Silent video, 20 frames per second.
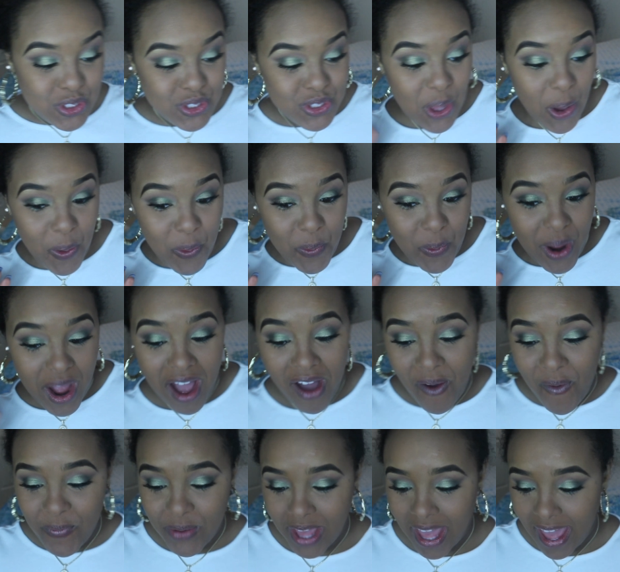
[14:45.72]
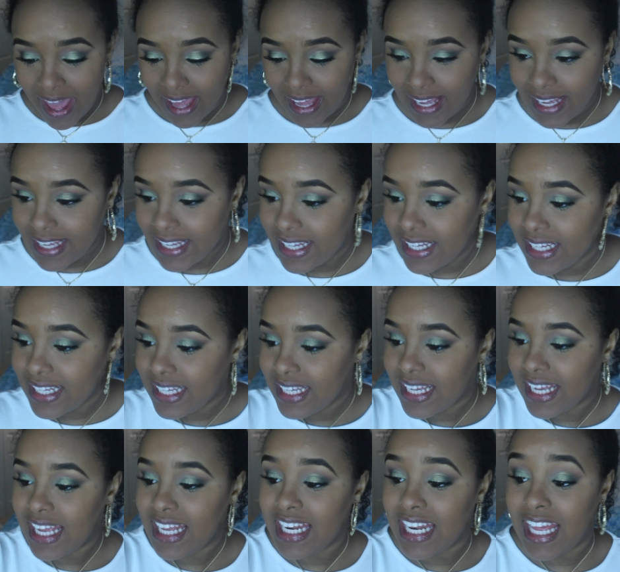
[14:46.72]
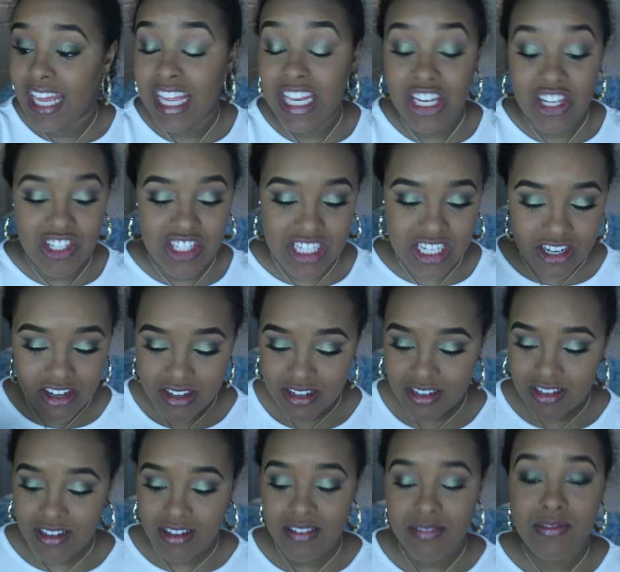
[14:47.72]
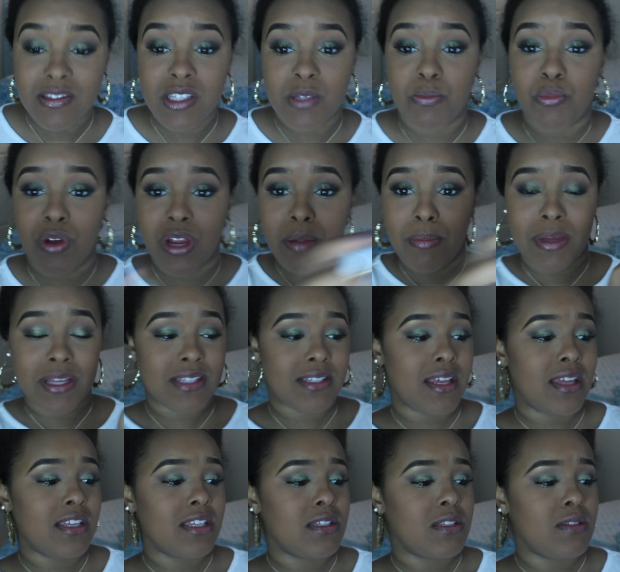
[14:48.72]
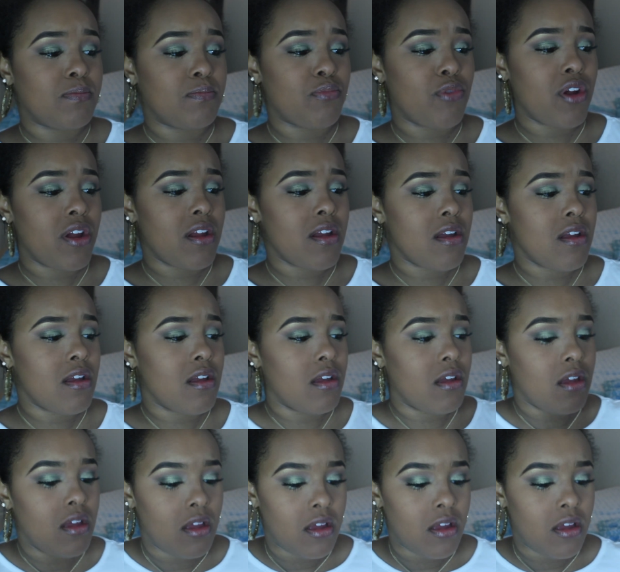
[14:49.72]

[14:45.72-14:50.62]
So, okay. In a tear duct, spraying my setting spray.